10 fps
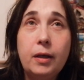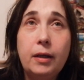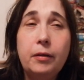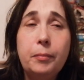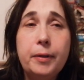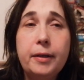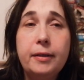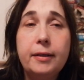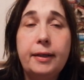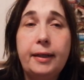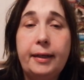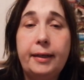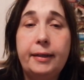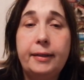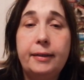a little bit,
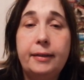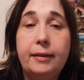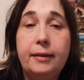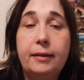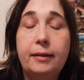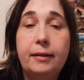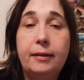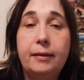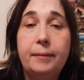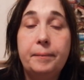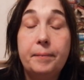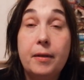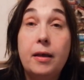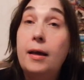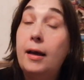and my
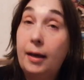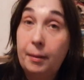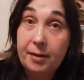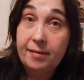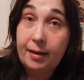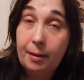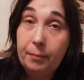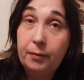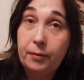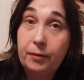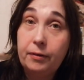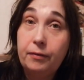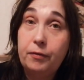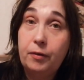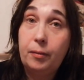sampler
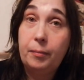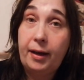from